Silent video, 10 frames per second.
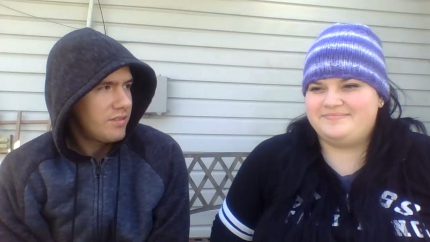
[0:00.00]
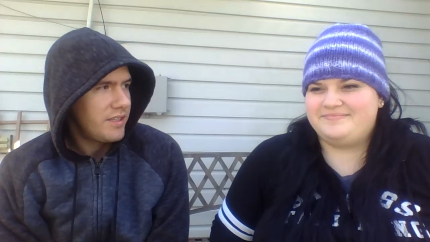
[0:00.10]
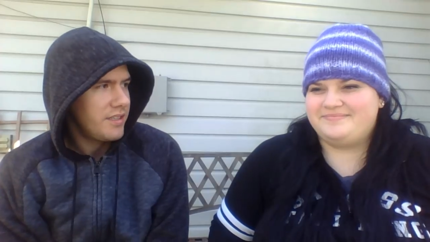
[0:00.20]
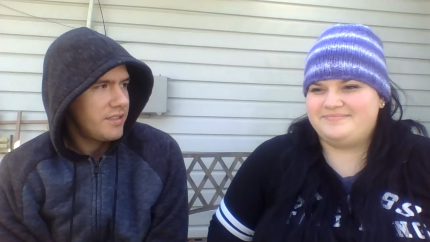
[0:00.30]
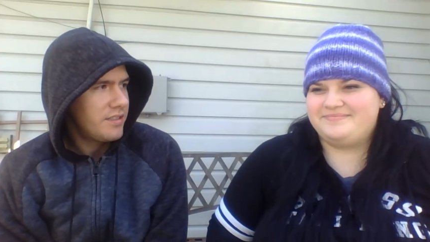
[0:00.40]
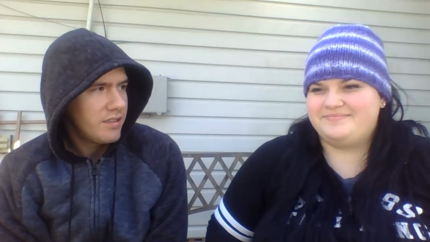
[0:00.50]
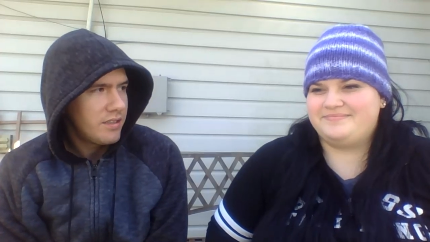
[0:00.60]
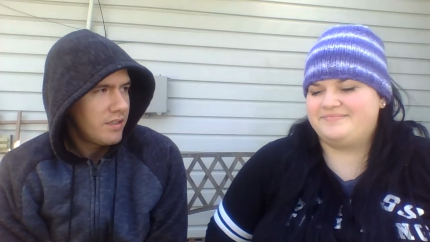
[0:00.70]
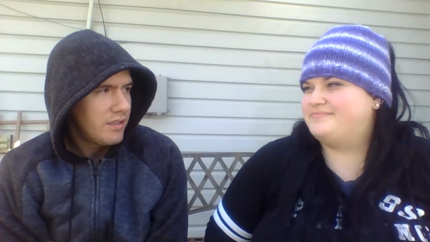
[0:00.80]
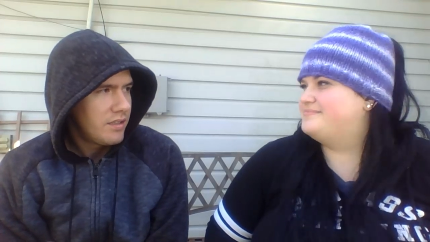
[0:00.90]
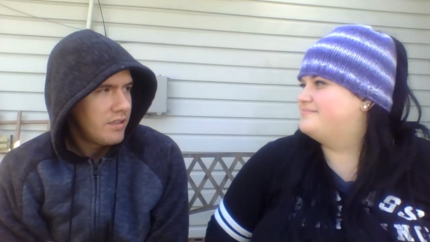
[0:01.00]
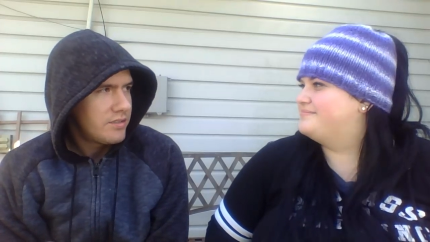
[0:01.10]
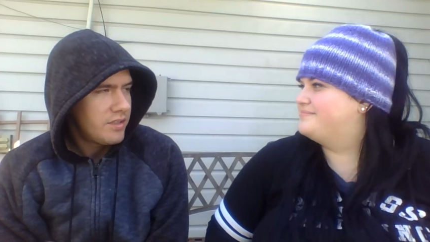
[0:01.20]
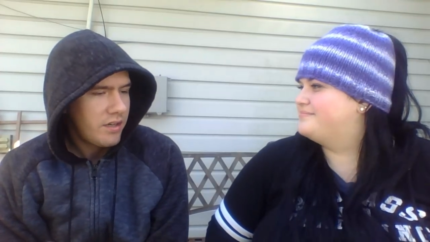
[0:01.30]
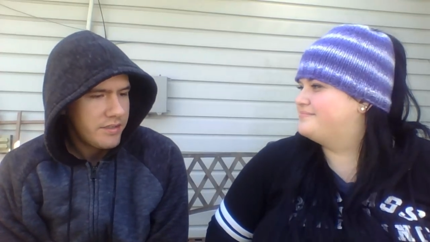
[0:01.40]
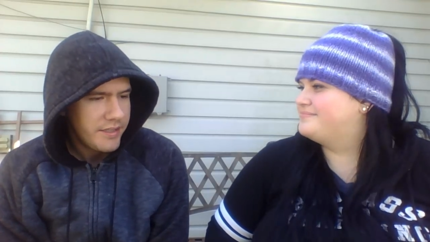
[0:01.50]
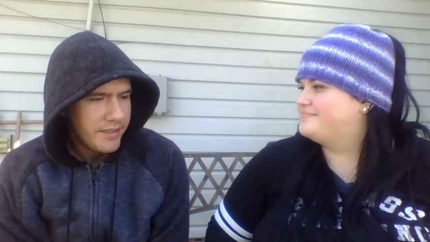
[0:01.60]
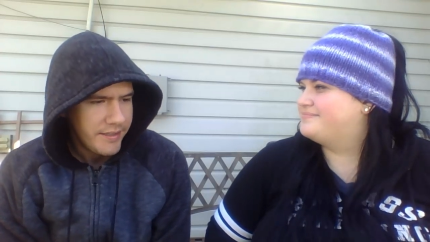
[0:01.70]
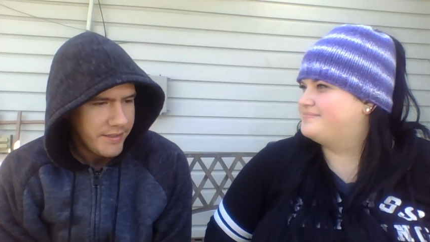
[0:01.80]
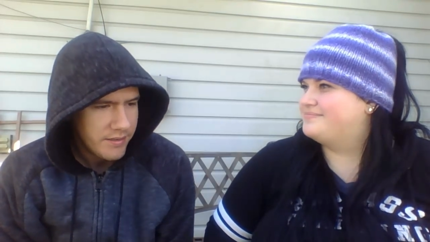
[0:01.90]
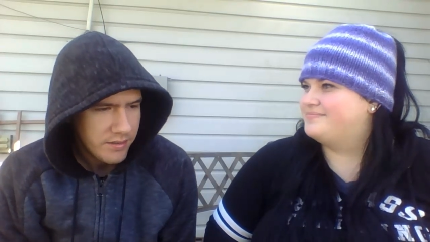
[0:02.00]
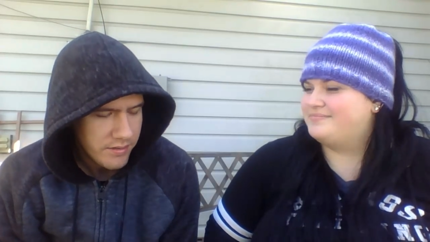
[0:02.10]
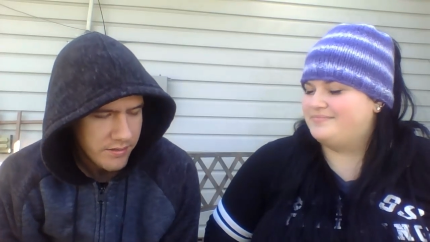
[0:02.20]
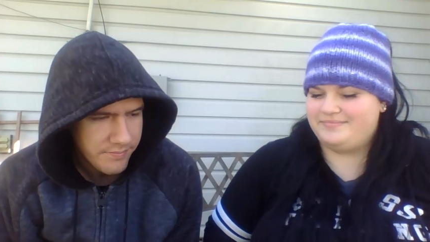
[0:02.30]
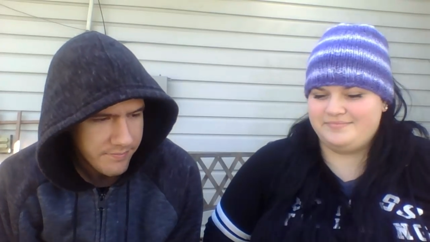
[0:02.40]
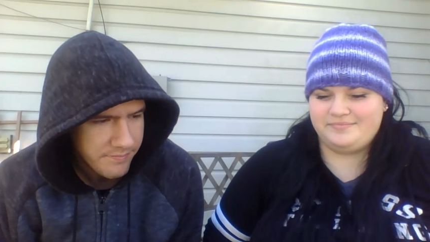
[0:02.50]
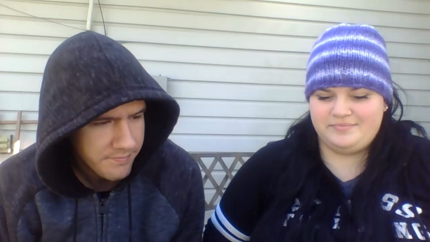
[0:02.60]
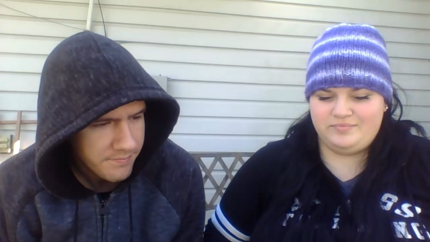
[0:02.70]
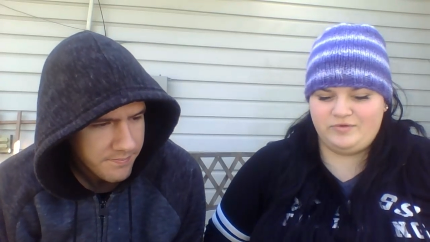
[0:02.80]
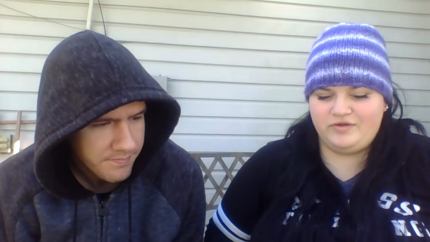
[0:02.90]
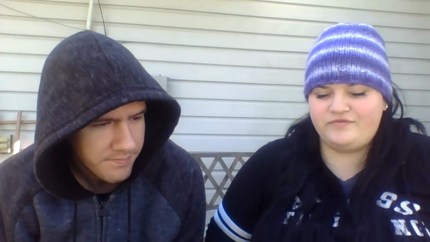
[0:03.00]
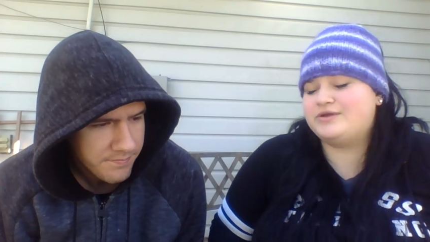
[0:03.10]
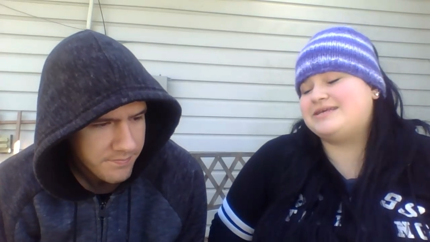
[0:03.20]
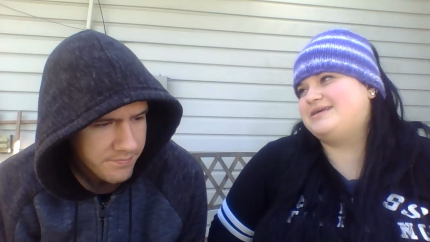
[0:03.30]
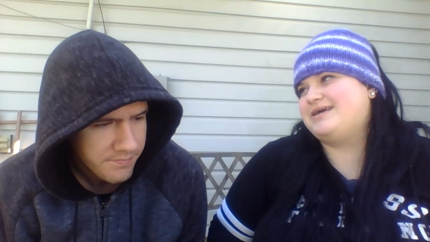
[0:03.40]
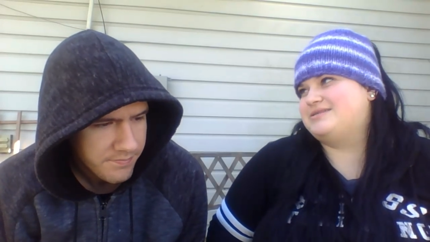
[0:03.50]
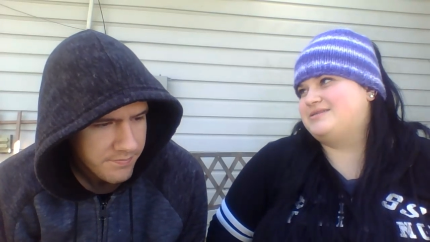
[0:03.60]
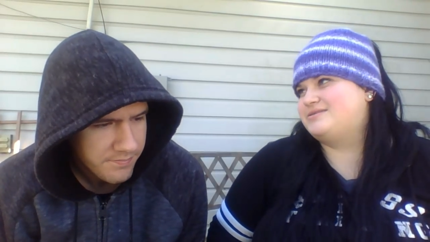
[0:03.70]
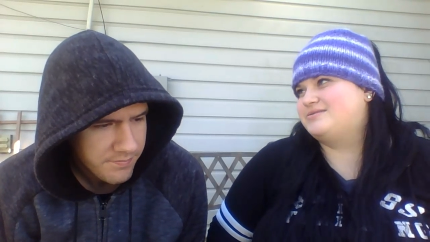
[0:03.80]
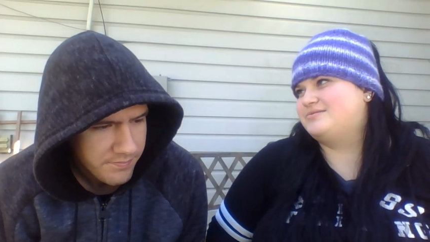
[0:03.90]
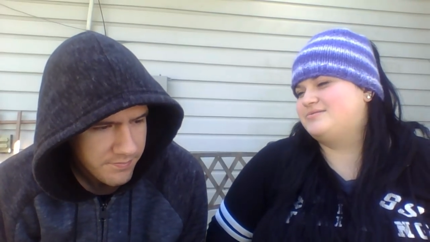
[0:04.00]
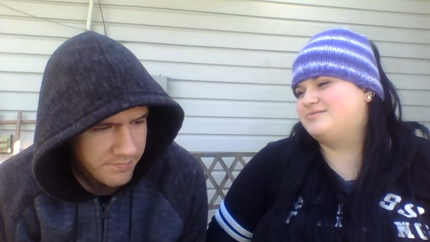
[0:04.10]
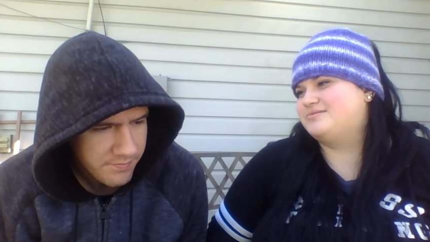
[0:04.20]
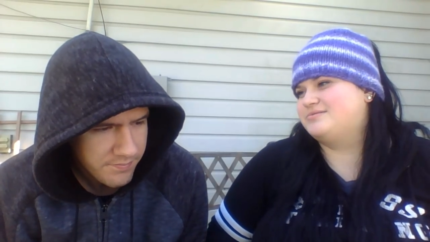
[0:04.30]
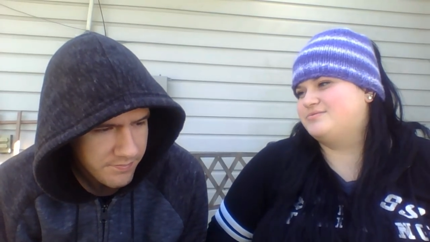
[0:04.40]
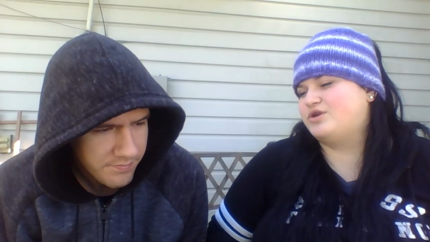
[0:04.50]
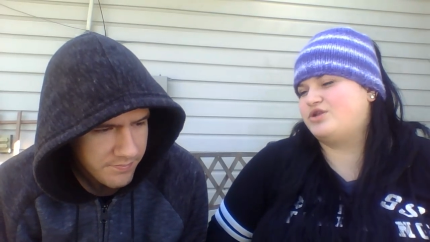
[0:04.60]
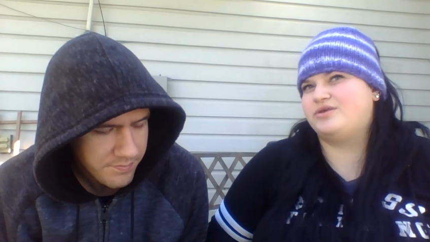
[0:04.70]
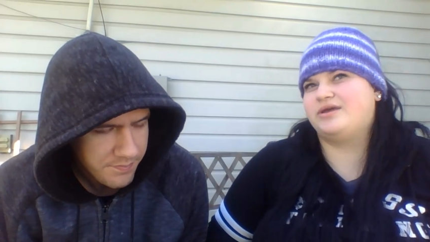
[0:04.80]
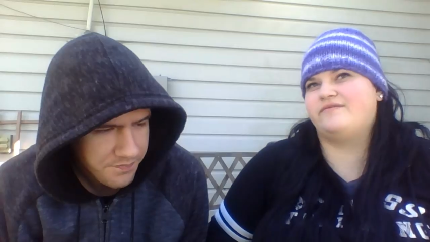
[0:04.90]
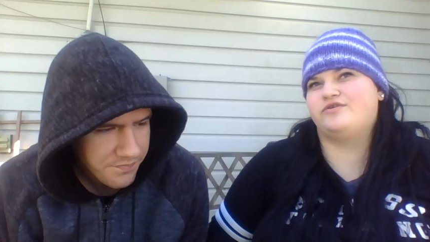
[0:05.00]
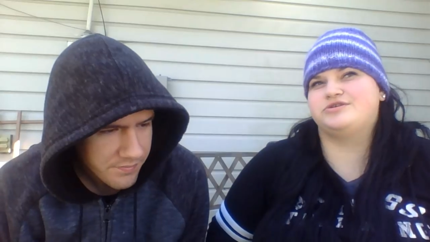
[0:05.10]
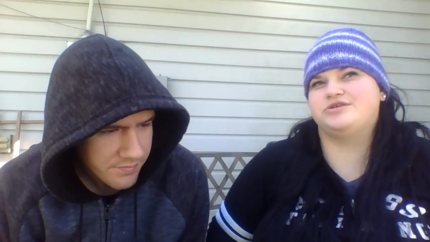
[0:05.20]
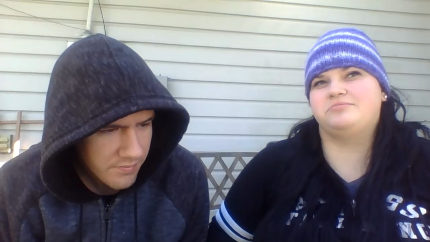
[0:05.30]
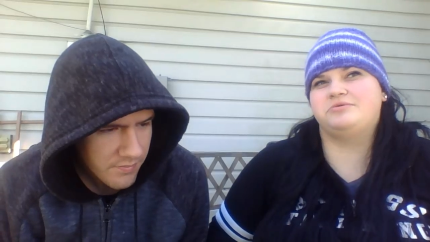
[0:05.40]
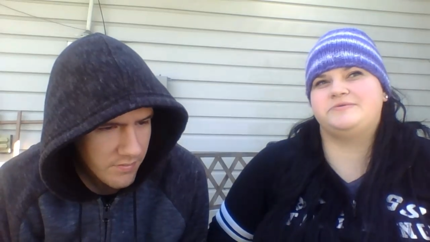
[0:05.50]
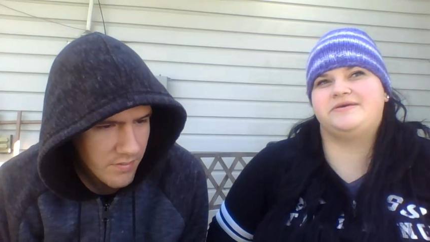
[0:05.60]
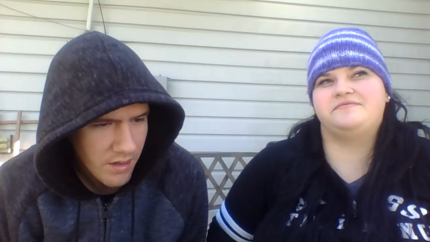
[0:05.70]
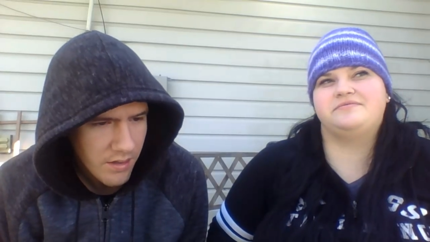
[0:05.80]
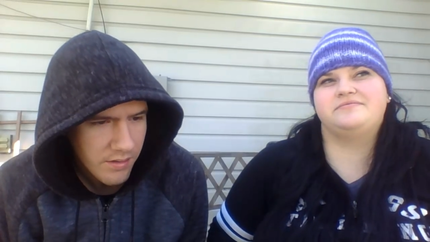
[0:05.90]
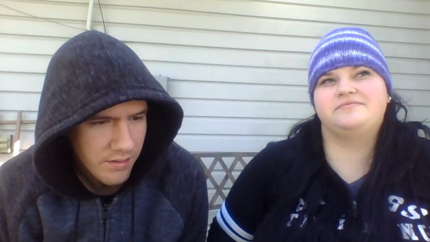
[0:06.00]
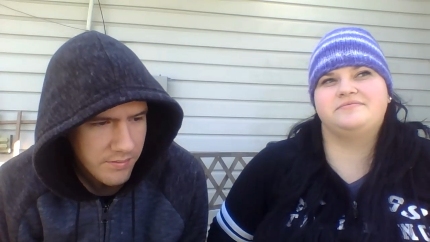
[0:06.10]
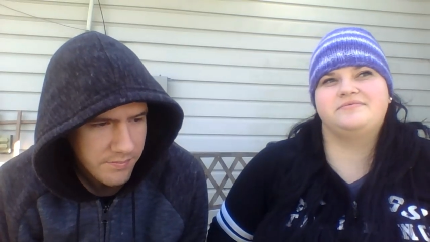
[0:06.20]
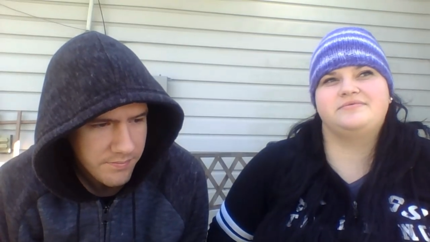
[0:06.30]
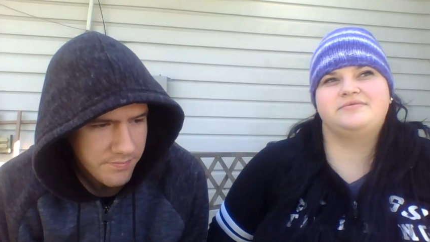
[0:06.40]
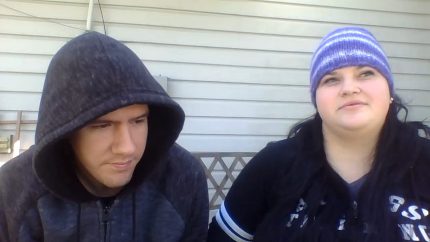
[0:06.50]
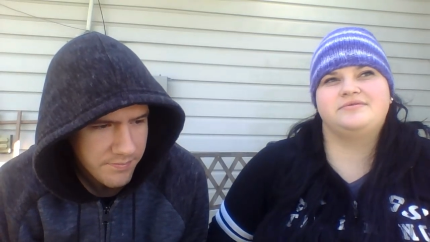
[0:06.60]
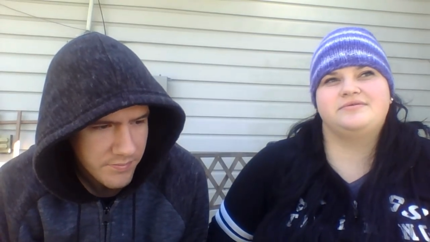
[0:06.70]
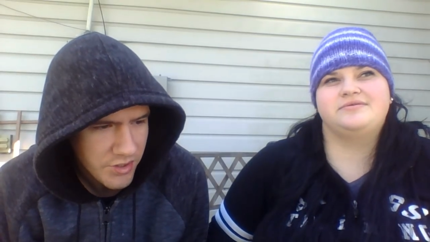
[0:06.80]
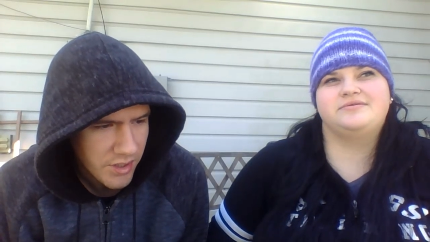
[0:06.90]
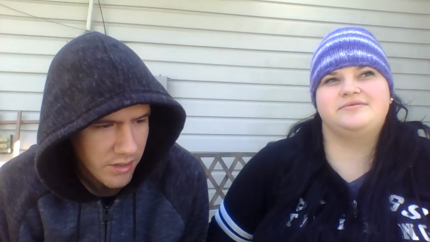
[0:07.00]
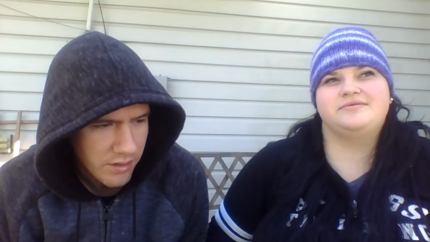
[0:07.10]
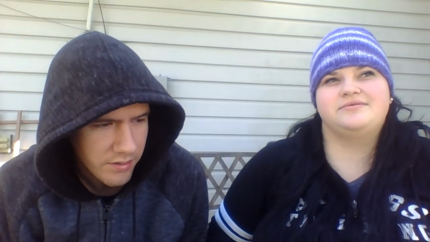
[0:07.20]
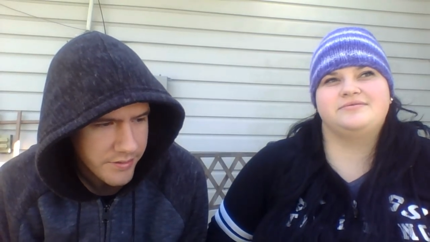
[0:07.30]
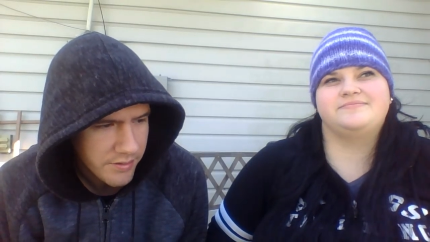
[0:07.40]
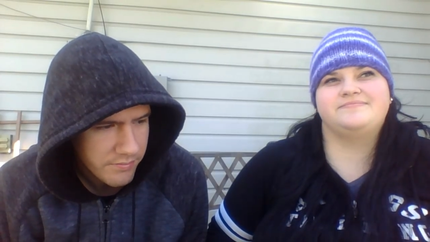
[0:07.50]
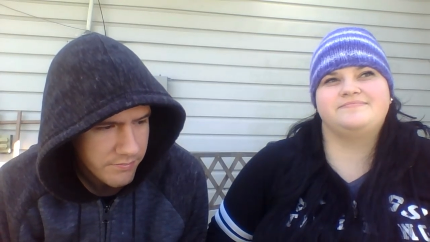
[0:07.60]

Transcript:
Speaker 1: like, it's hard to say.
Speaker 2: Well, if you could take a guess, what do you think I've crocheted the most of?
Speaker 1: Shawls.